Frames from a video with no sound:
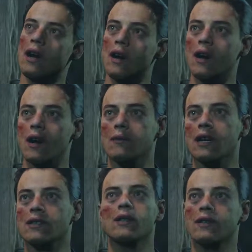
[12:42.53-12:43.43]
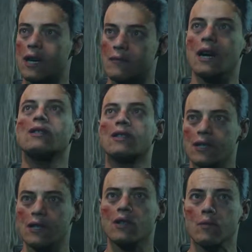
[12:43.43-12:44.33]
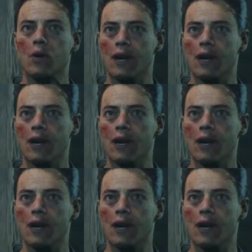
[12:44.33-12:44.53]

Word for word: Can't wiggle around. he talking